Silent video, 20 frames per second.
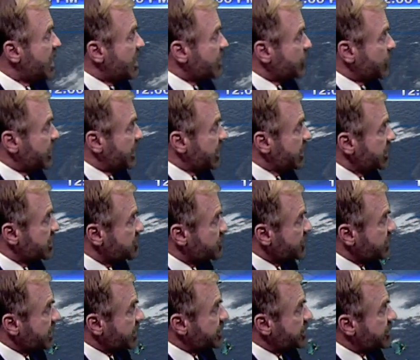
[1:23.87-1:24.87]
Maria is
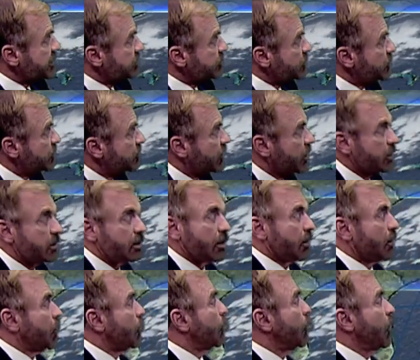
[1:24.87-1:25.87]
predicted to move
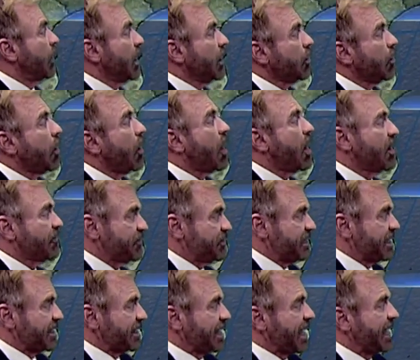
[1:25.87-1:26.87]
well off
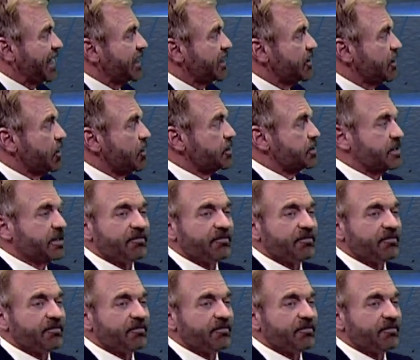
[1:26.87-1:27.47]
the Atlantic coast.